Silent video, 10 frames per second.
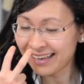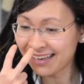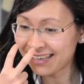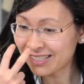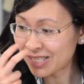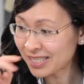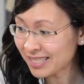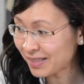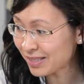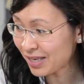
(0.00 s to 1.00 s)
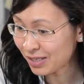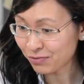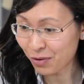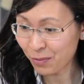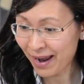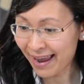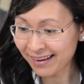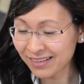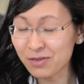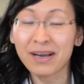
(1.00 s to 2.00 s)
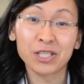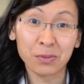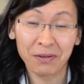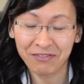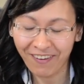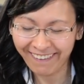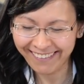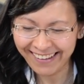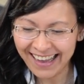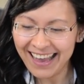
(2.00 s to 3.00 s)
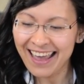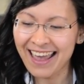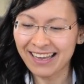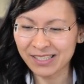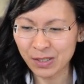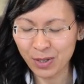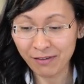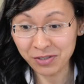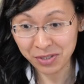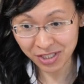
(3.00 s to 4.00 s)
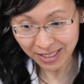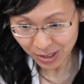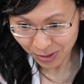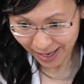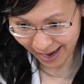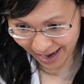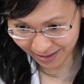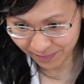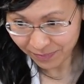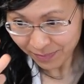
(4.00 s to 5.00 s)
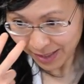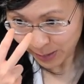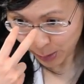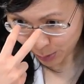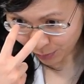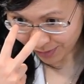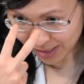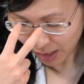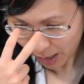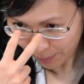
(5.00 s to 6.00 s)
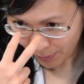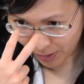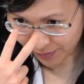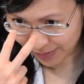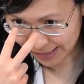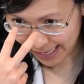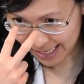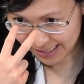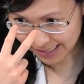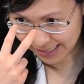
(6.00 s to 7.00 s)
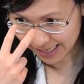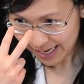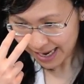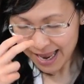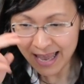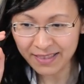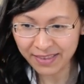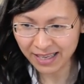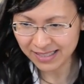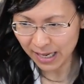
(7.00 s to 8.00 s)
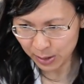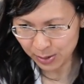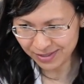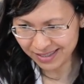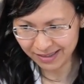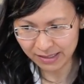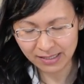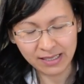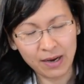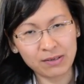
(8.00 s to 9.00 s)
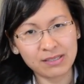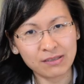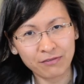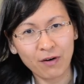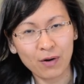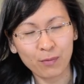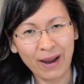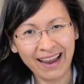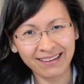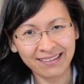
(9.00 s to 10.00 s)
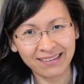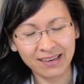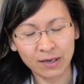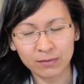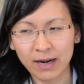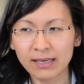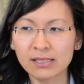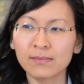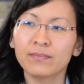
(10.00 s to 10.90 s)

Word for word: uh, to see the stairs far away, you might trip and fall. And so you have to adjust your head, look through the top part of the lens, and that's how you see the stairs far away. All right.